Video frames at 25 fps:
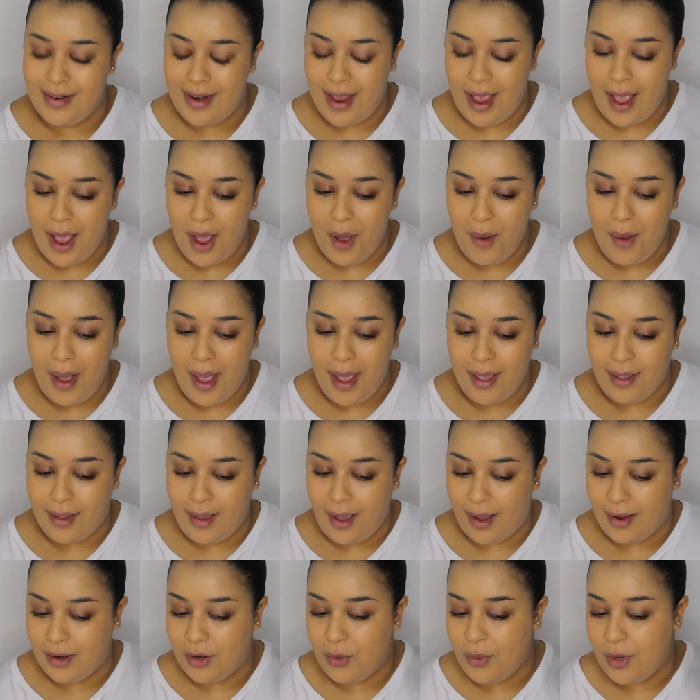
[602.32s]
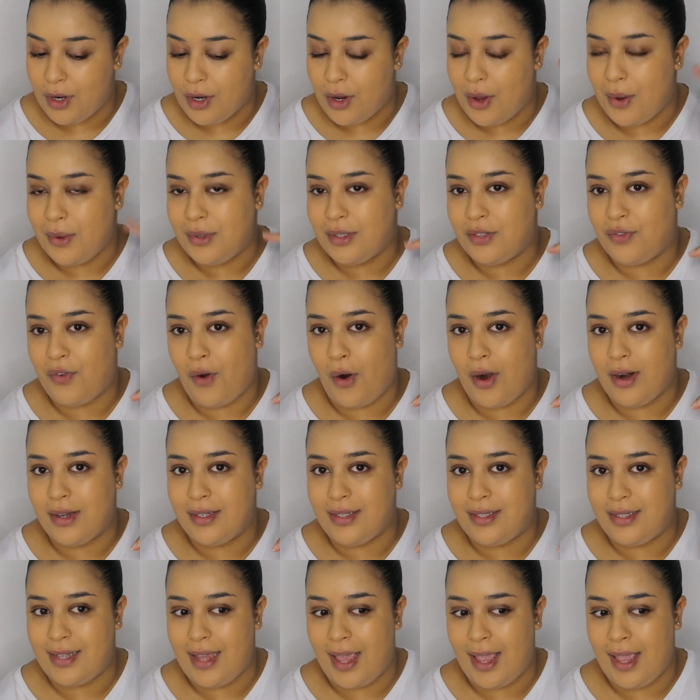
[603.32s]
now, I kind of want to go as far
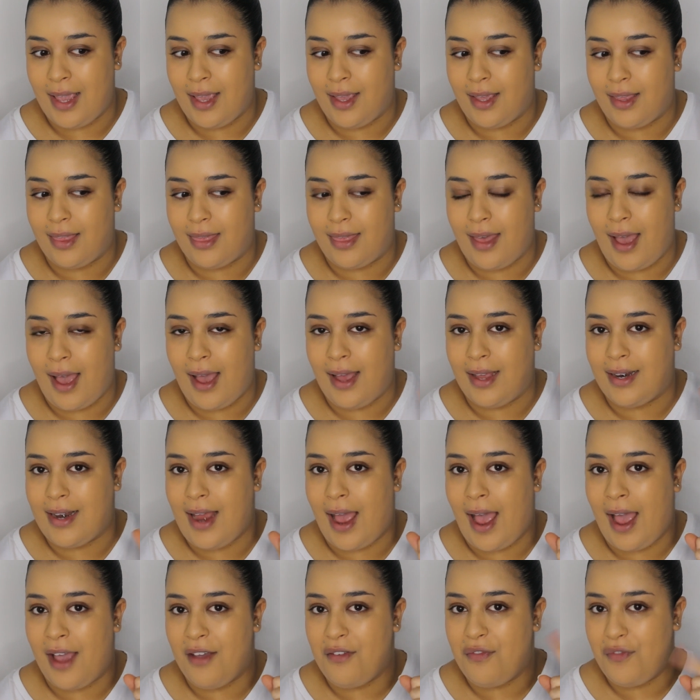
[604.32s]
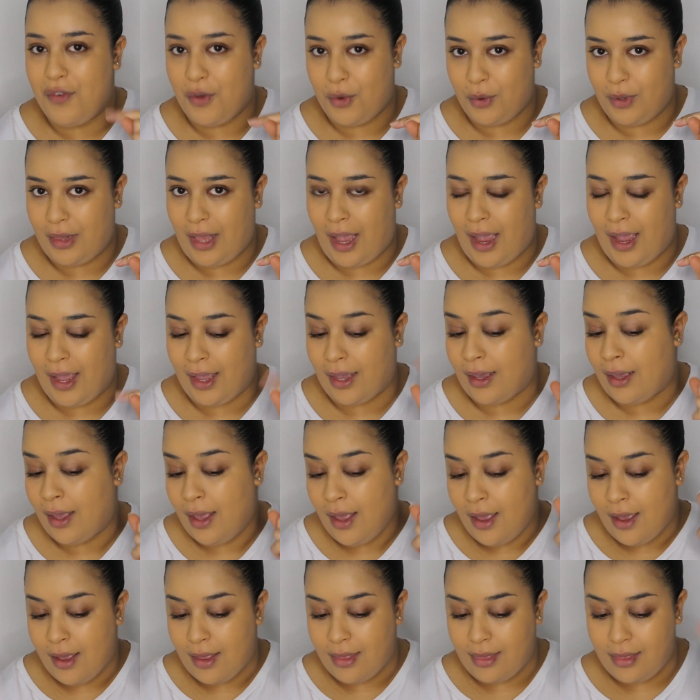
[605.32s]
as saying that I feel like
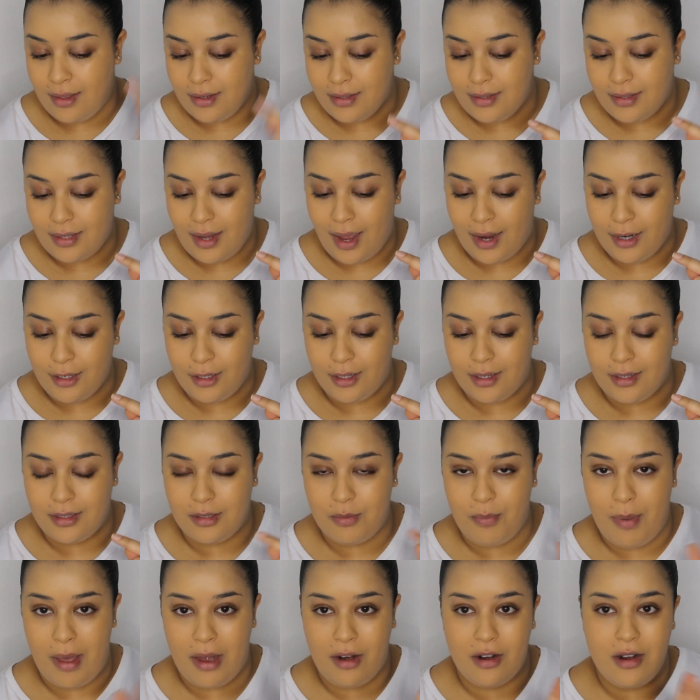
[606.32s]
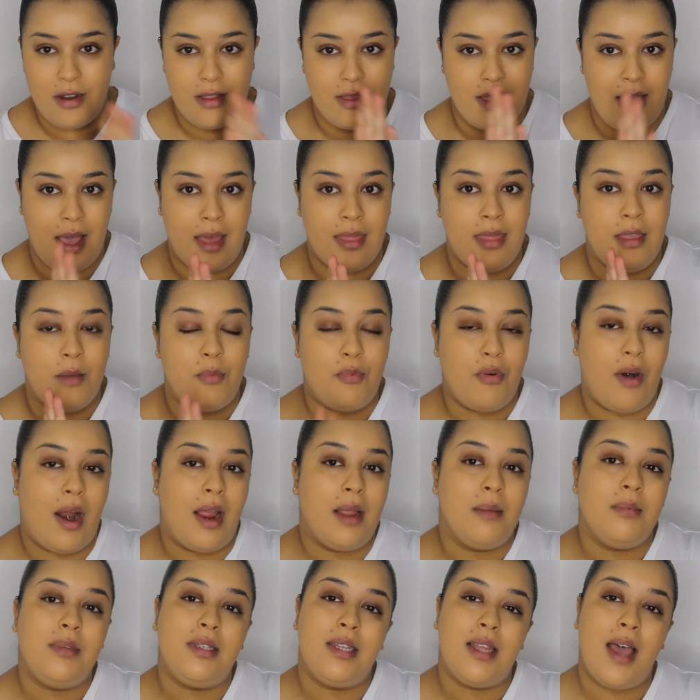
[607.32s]
this side looks better than the
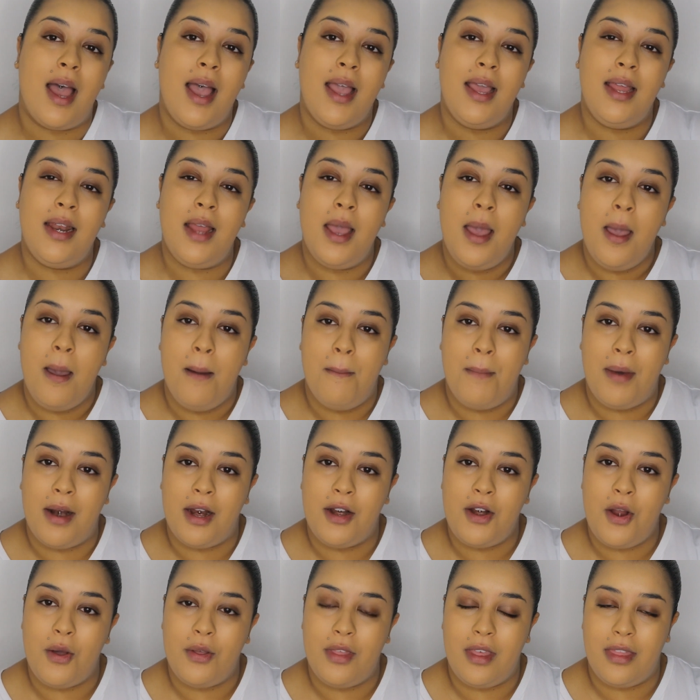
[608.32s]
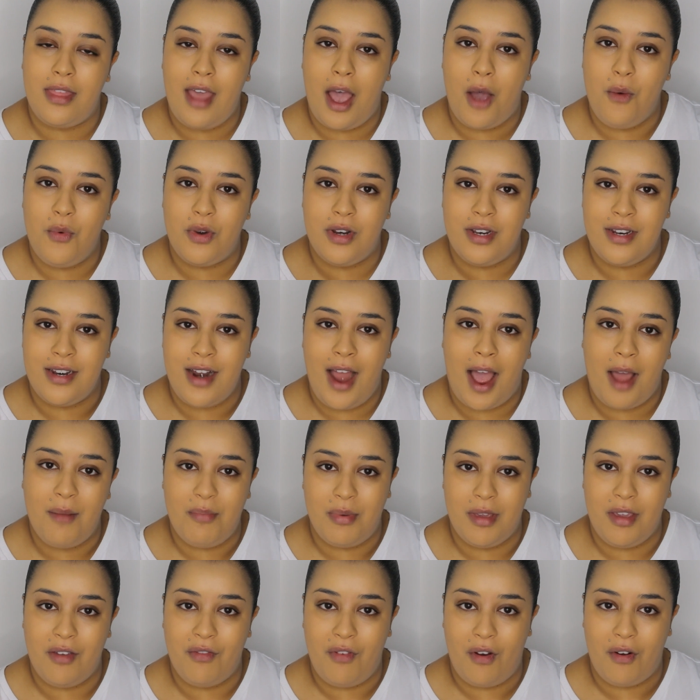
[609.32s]
primed side, but I know that that would not
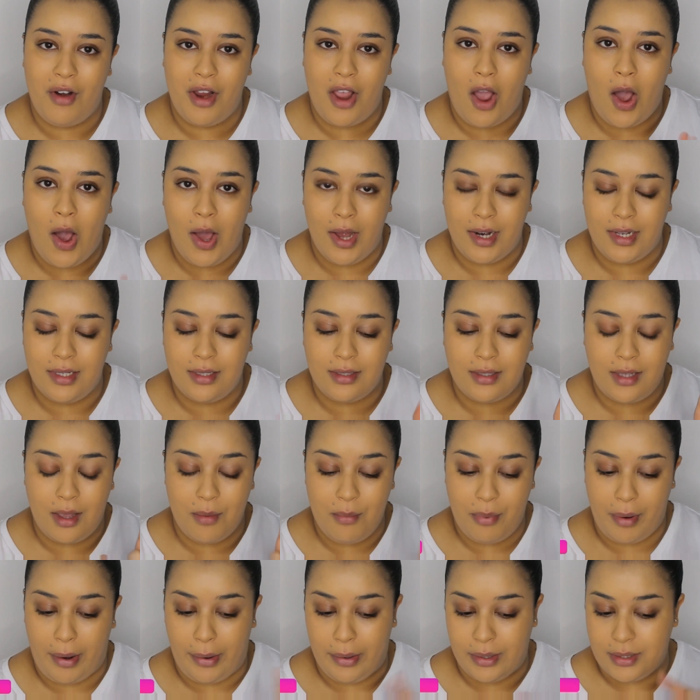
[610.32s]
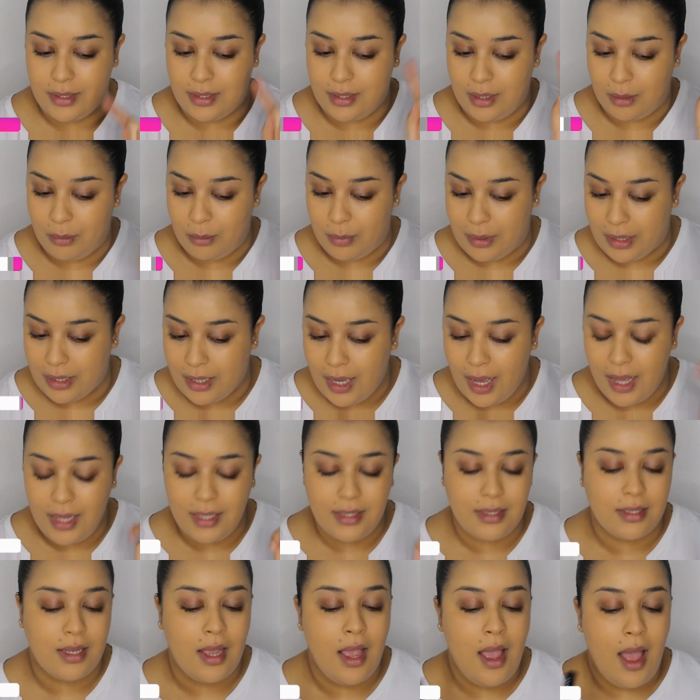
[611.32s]
be a very honest comparison
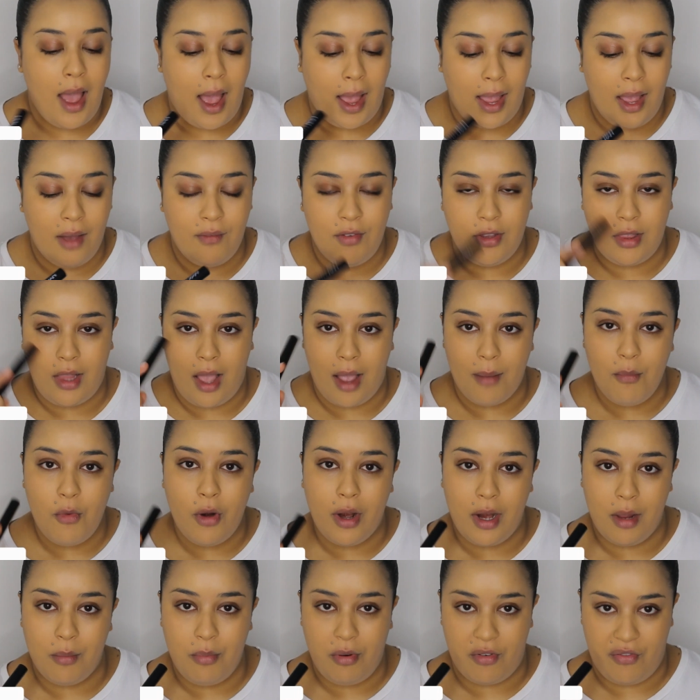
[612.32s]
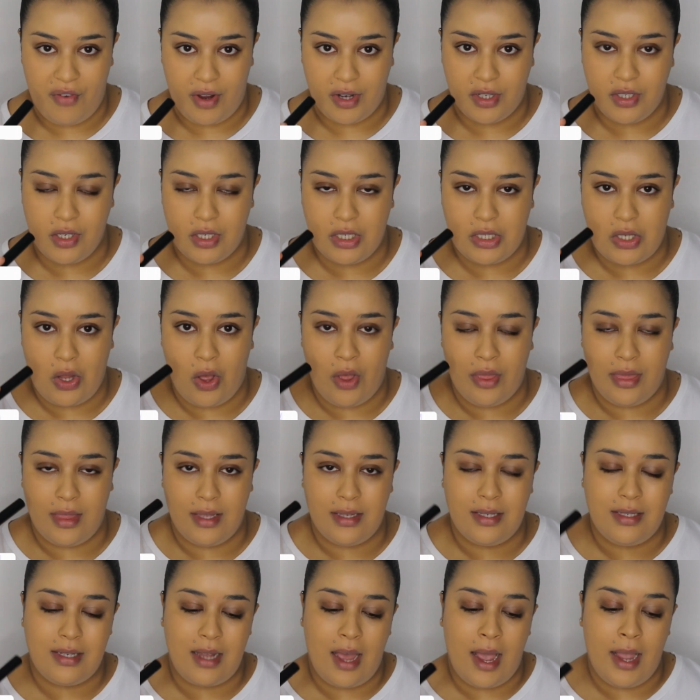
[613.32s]
because I have a lot more imperfections on
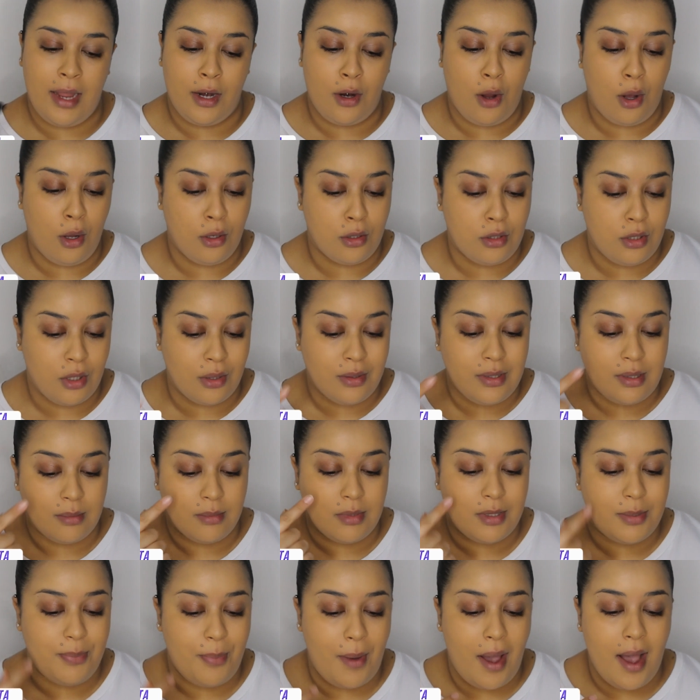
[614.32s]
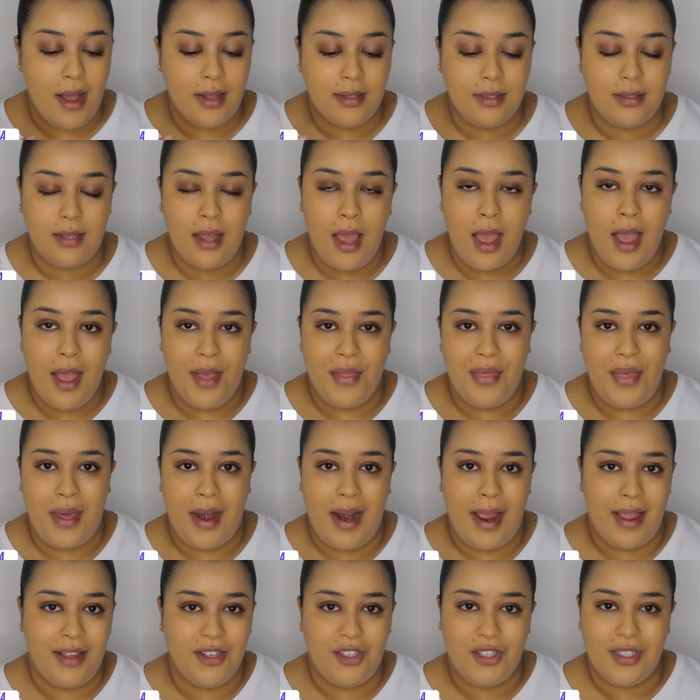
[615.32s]
this side, also some spots that
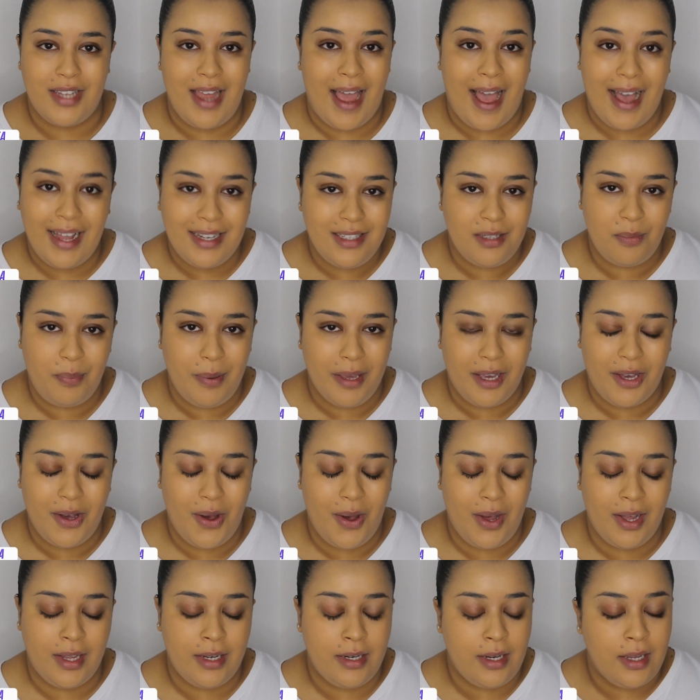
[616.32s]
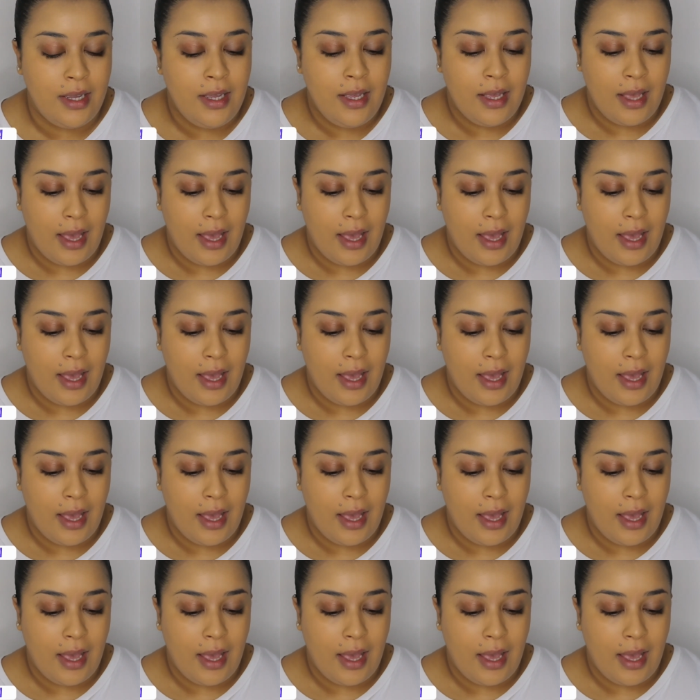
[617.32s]
I just had to pick on,